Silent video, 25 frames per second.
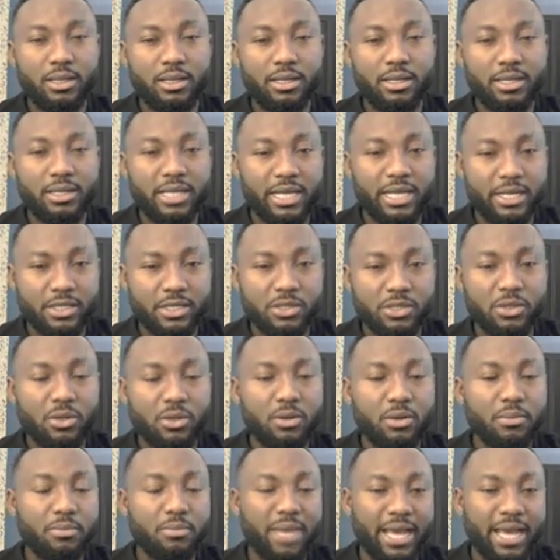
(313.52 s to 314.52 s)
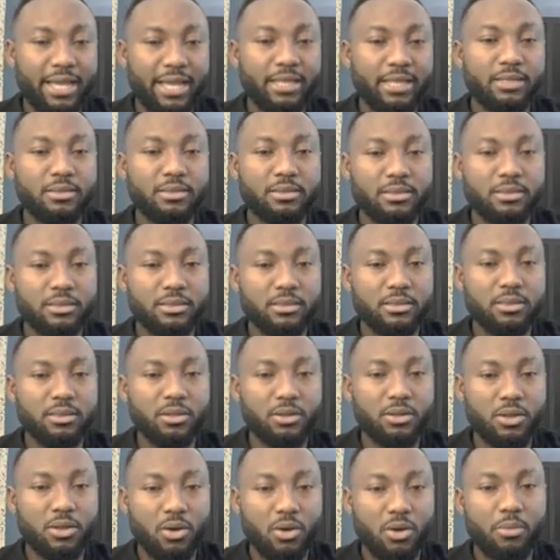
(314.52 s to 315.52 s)
Denison Mines
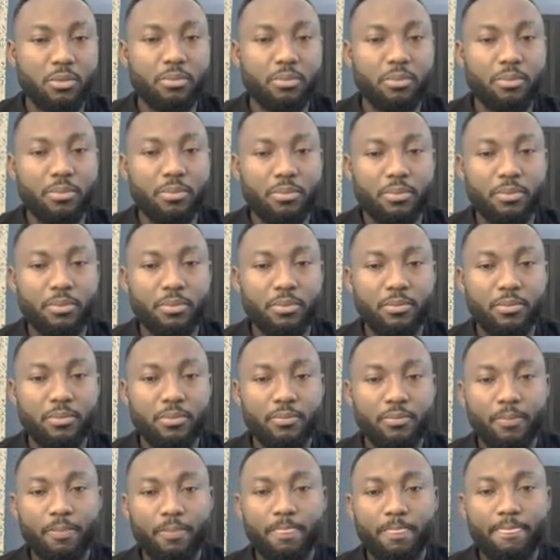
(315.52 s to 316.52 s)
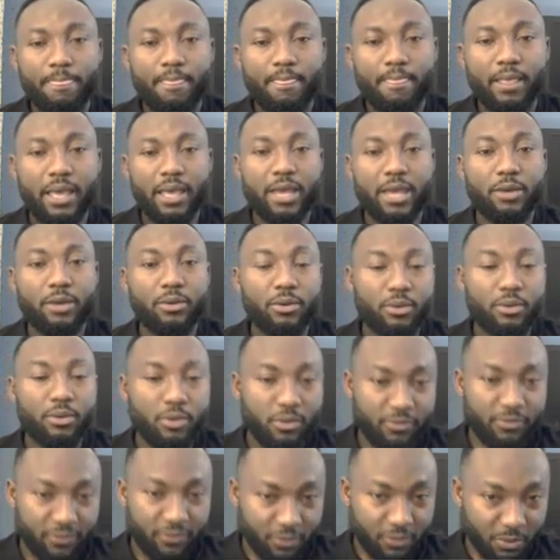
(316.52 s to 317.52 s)
Corp, and
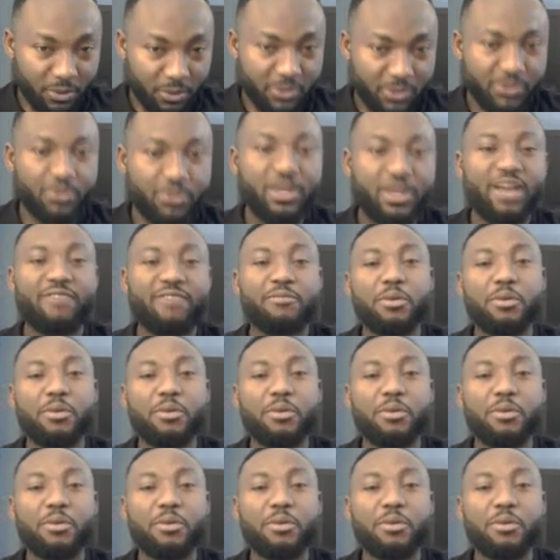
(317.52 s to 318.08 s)
of course we have